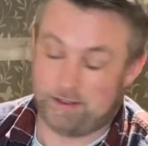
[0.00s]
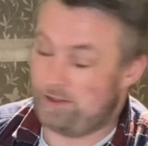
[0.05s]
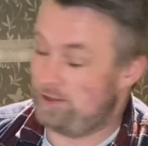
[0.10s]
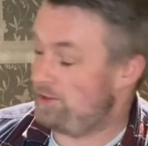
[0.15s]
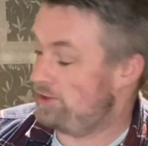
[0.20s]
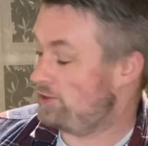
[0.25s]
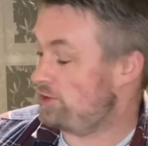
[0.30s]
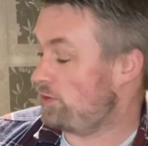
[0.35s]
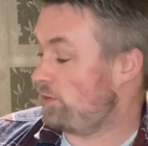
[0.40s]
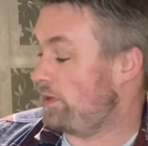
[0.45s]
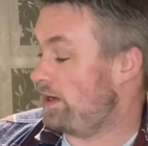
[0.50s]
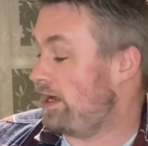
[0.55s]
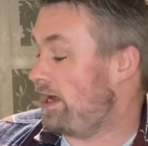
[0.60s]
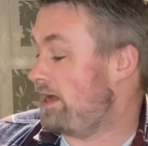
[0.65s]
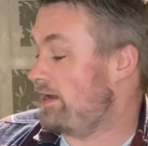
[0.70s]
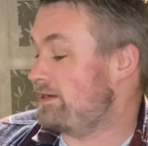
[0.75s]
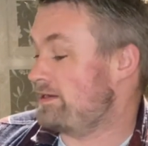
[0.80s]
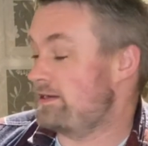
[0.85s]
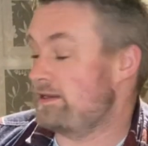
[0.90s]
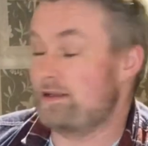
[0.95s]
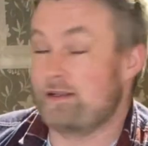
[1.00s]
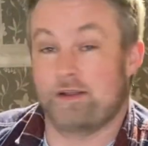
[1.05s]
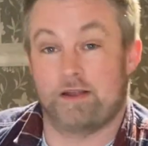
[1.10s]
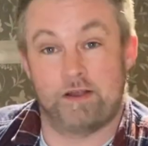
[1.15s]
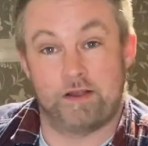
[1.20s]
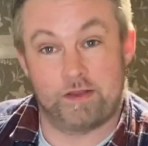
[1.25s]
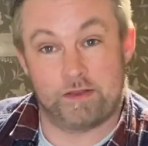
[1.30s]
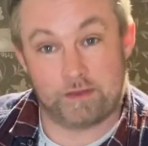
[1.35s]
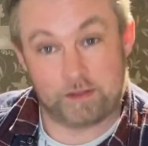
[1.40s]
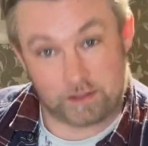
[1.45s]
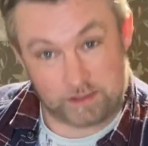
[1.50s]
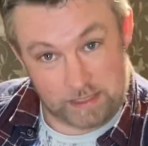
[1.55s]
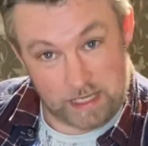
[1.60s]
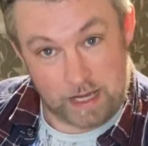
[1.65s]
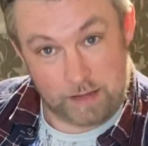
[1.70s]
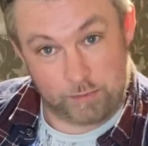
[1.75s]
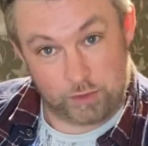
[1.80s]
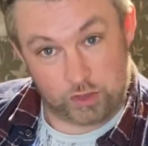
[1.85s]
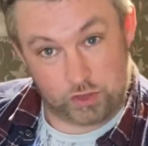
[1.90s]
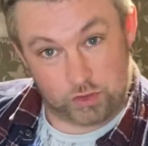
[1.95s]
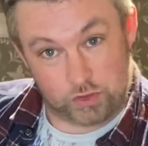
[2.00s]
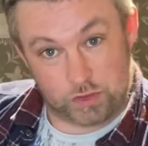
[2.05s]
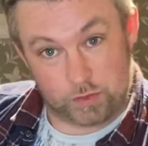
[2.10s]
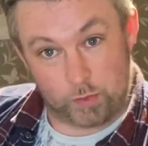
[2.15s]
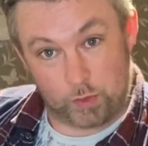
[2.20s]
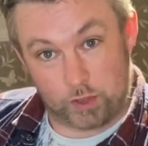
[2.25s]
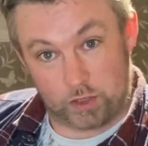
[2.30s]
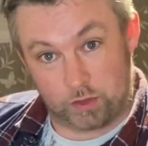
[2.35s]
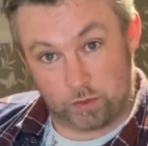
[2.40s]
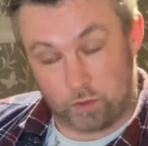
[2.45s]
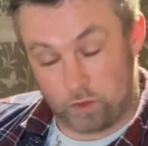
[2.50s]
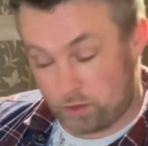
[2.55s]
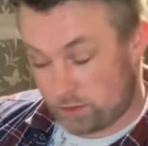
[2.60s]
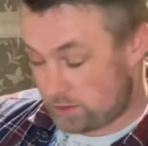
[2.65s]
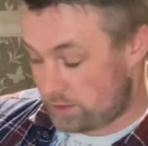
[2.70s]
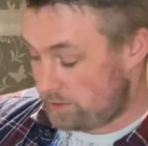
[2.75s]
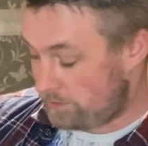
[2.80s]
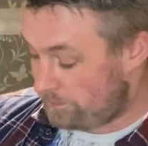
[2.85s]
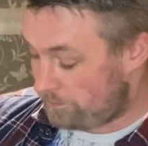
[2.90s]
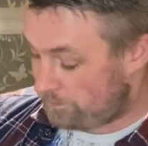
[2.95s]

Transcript: So we had the time it took to boil the water,